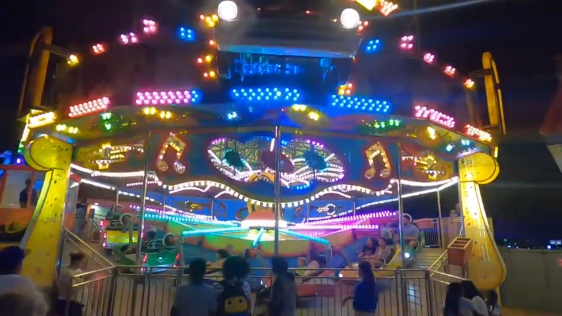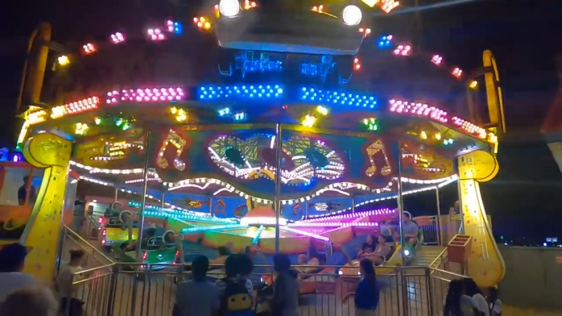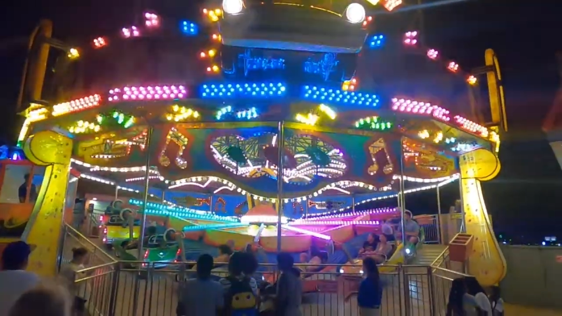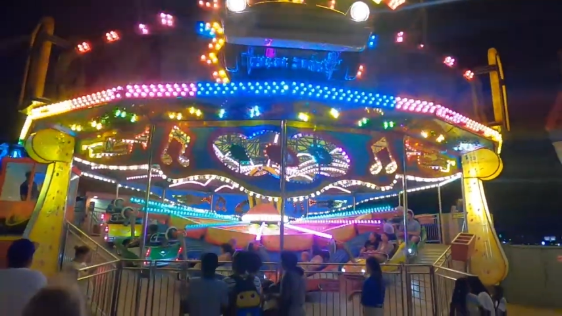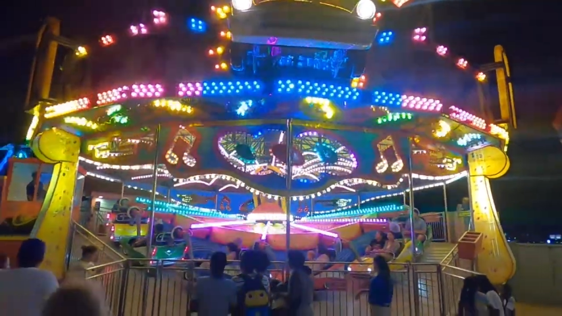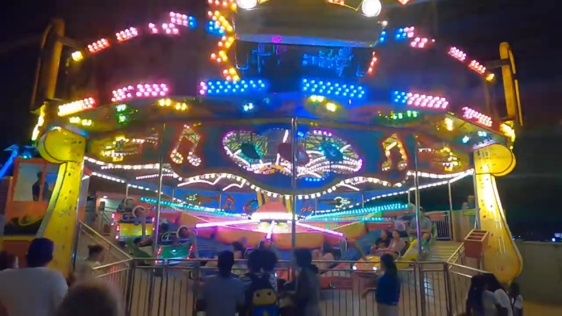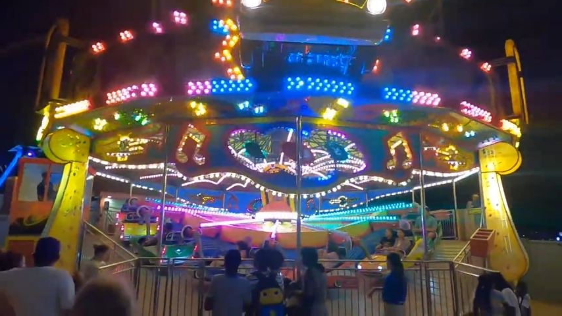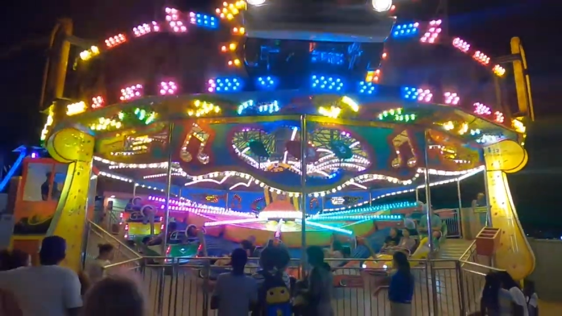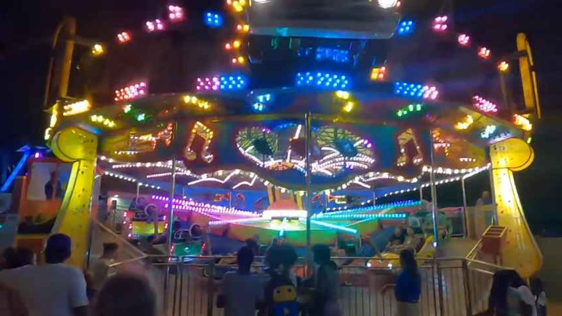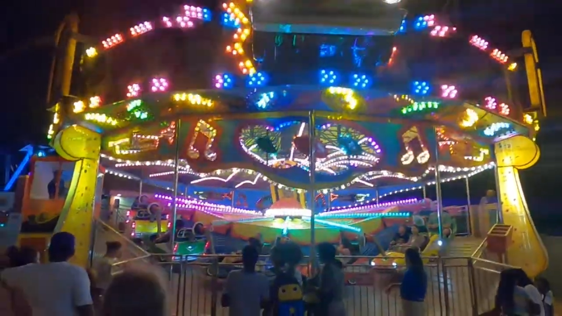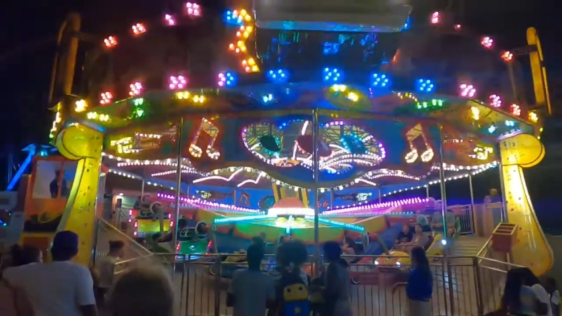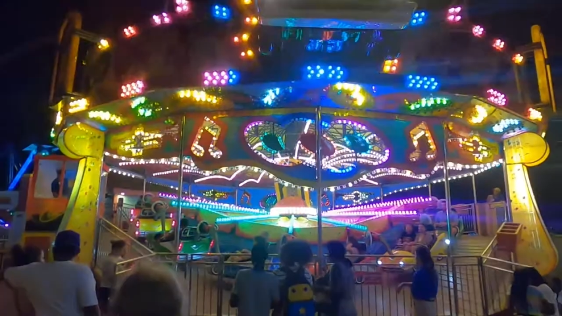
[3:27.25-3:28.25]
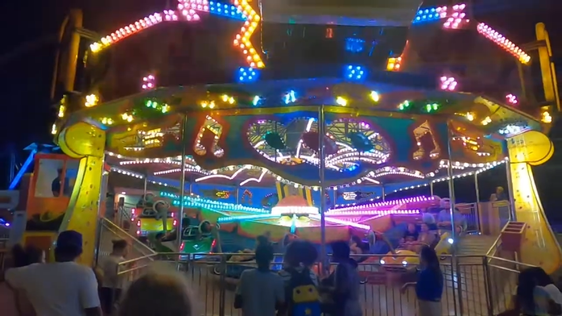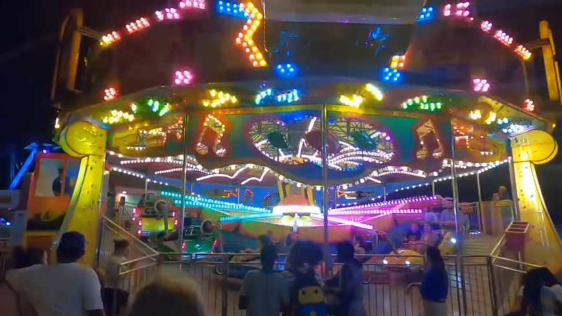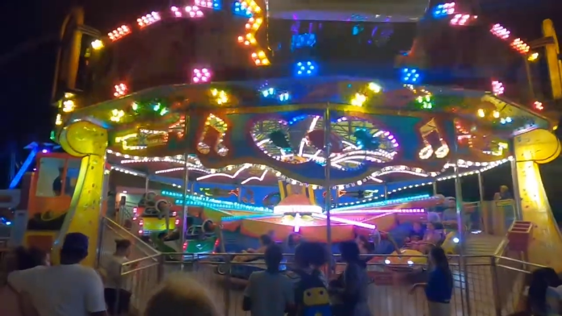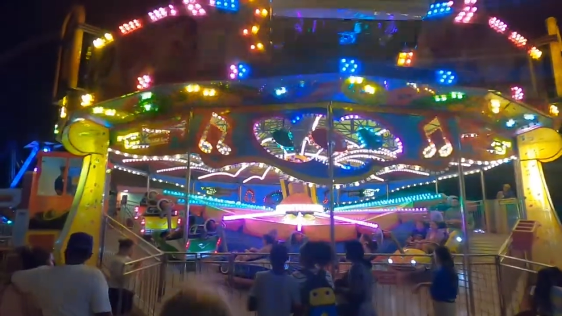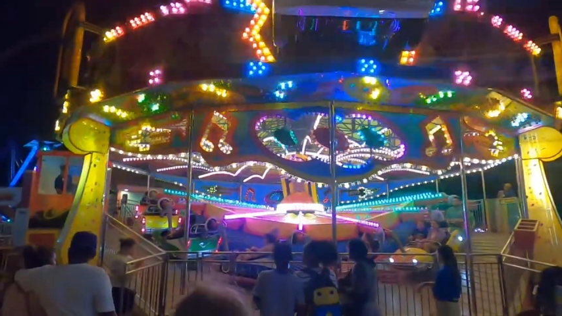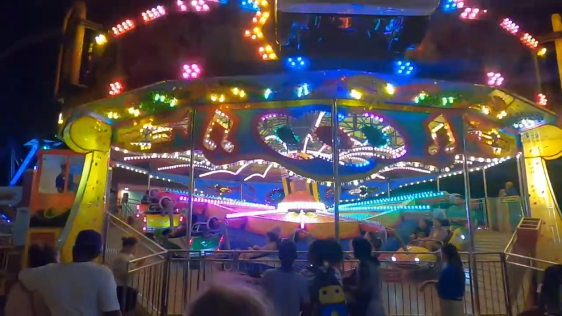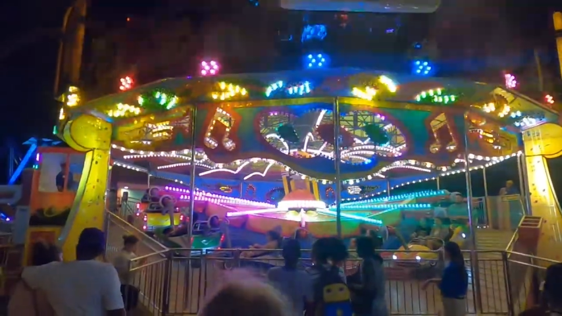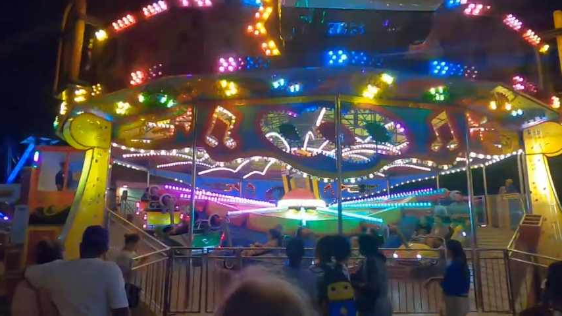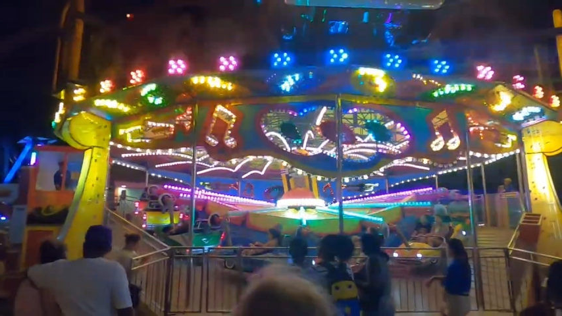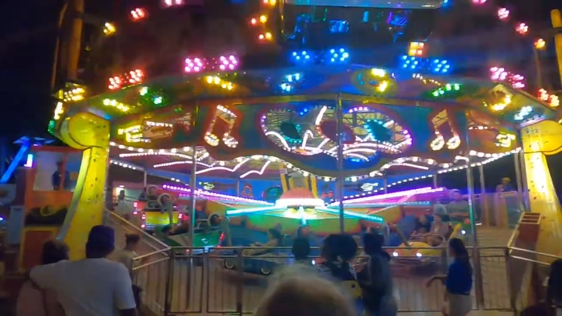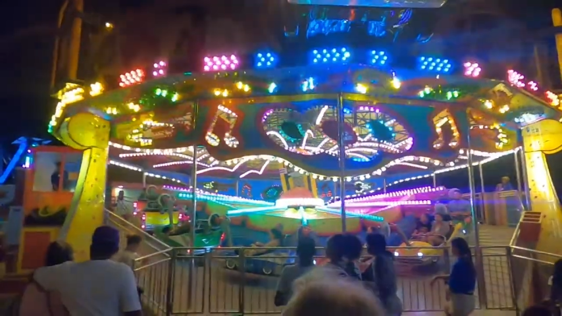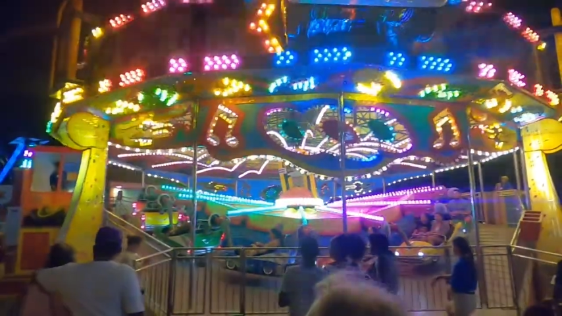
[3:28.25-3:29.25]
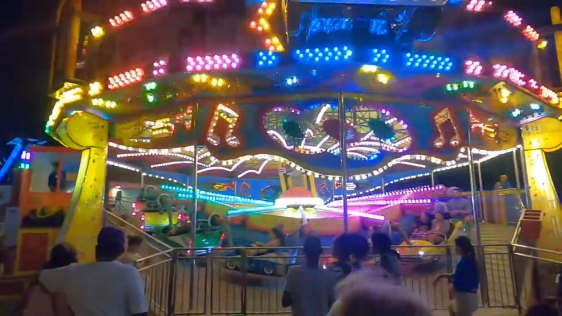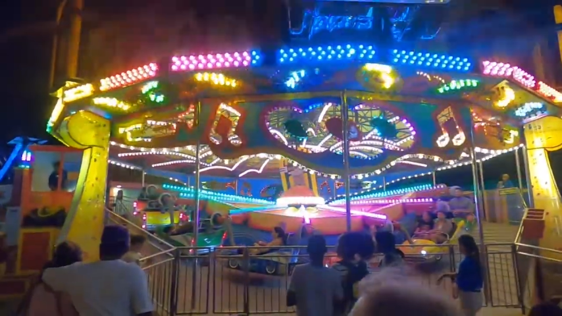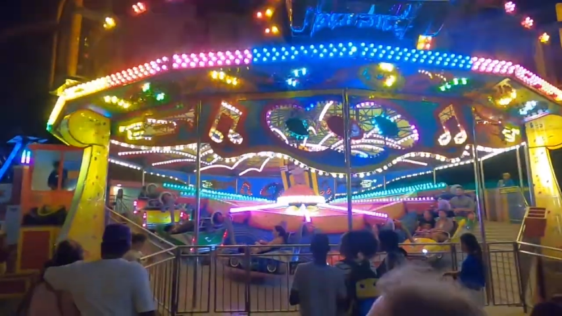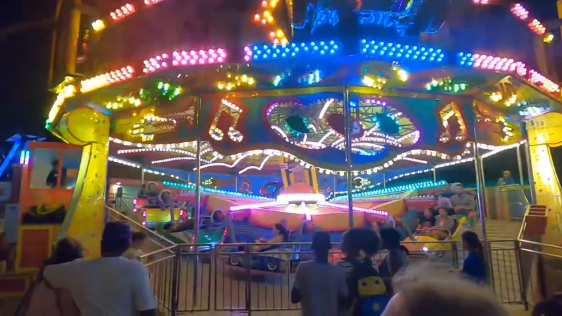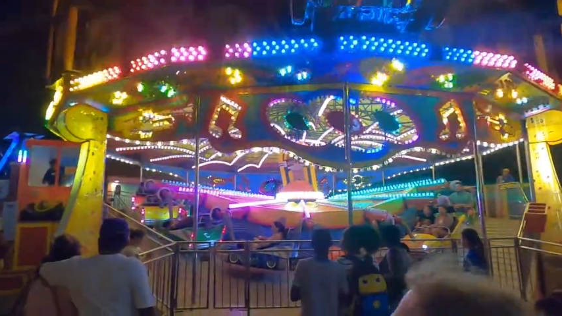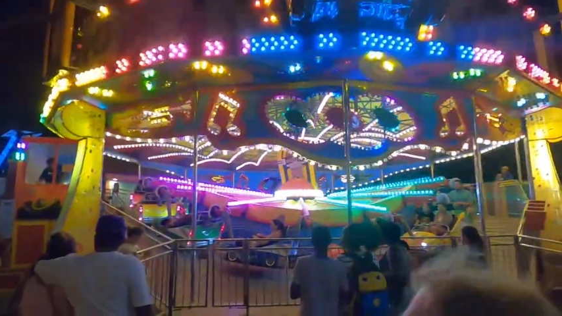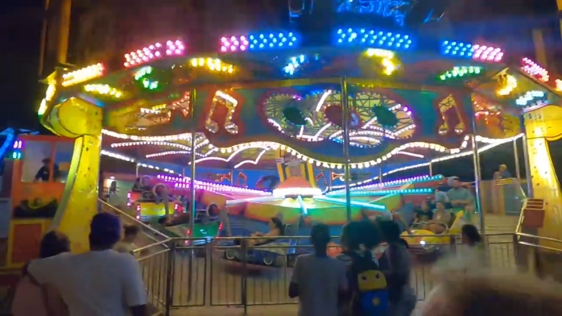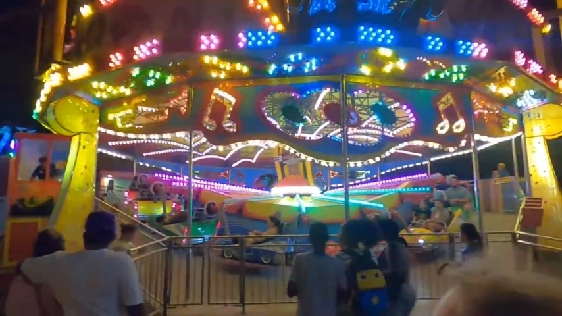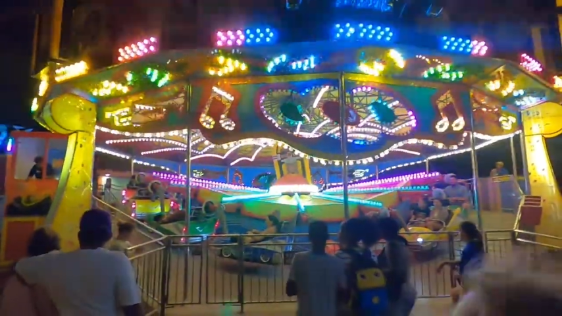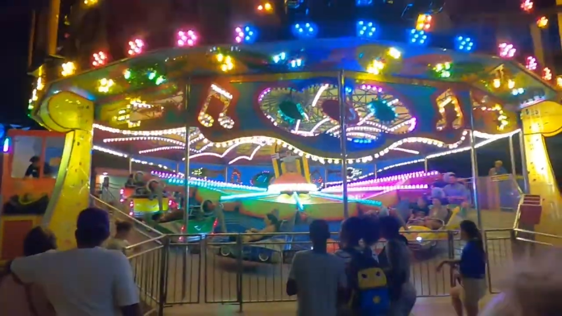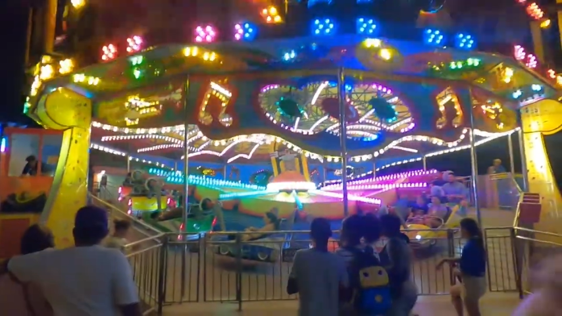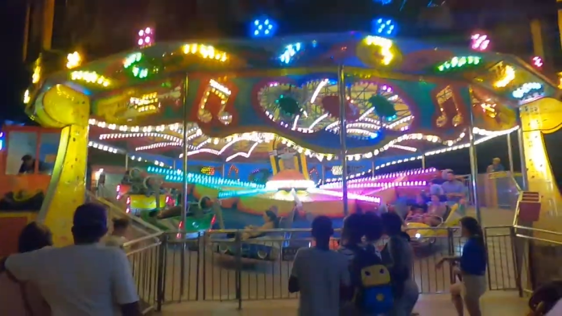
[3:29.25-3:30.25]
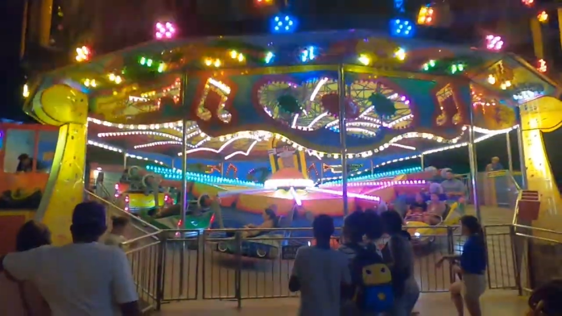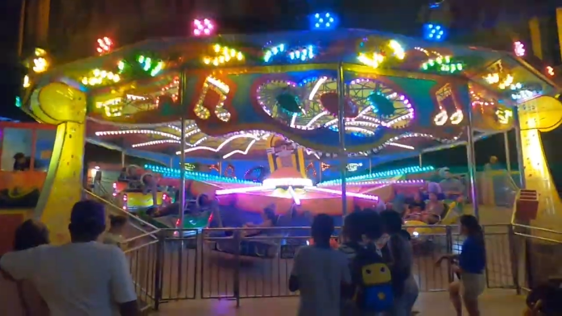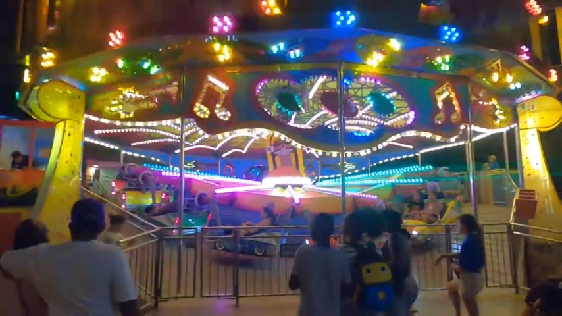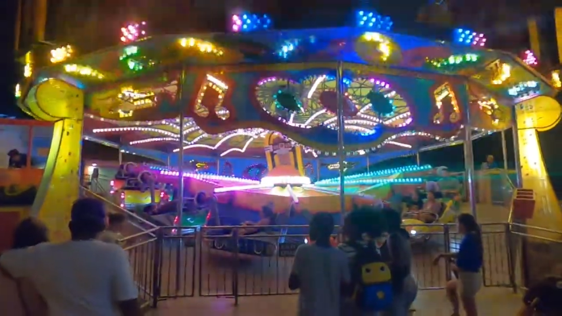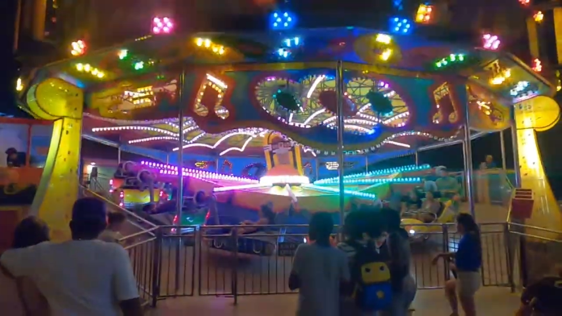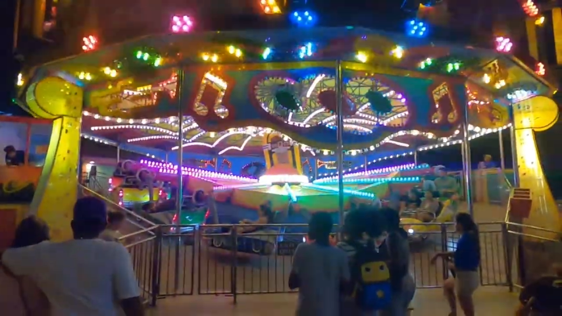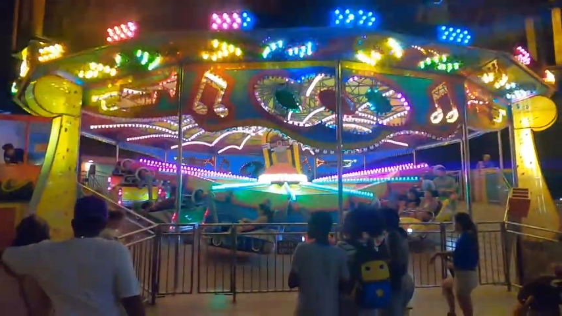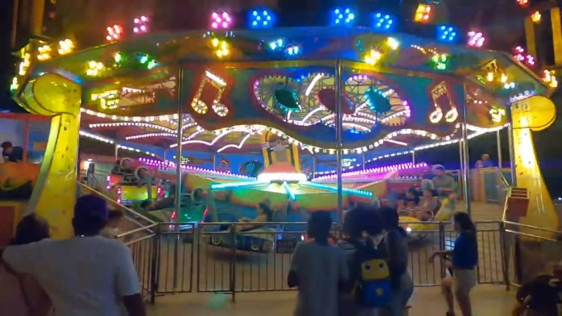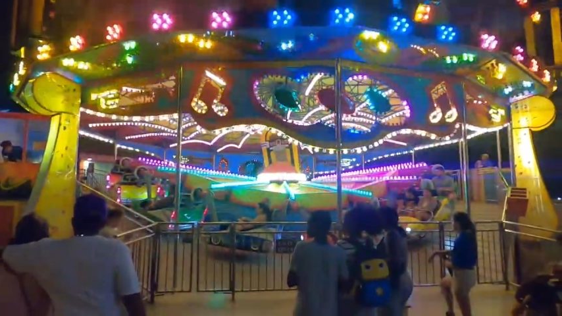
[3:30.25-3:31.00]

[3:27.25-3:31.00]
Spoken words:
[unreadable: no face in view]